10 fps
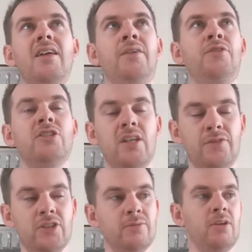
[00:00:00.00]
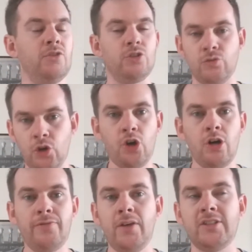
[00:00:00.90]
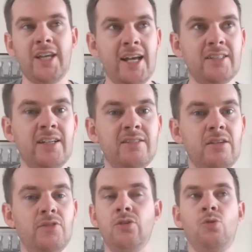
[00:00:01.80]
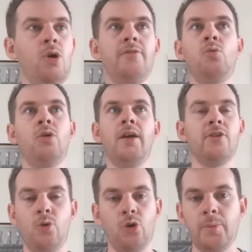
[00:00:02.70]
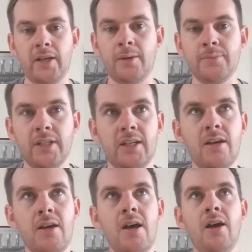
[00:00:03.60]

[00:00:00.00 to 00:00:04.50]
if it's if it's if it's Rudolph, if it's Haskins, if it's whoever, whatever quarterback comes in,